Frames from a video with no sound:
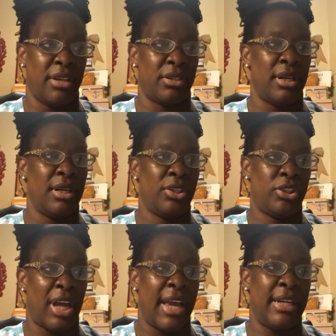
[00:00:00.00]
So,
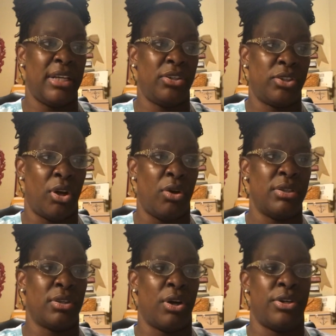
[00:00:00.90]
we, and we would chart
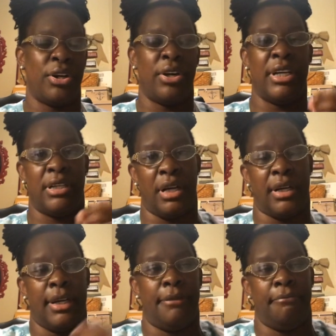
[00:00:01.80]
it as such.
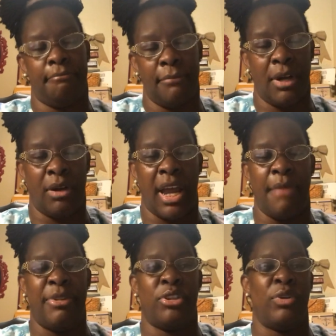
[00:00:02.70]
Shiny
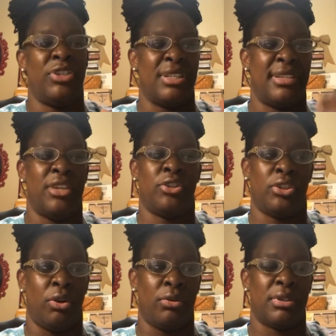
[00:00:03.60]
Schultz or Dirty
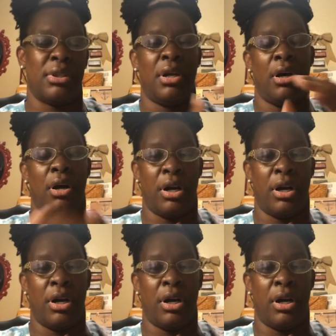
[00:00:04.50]
Duncan.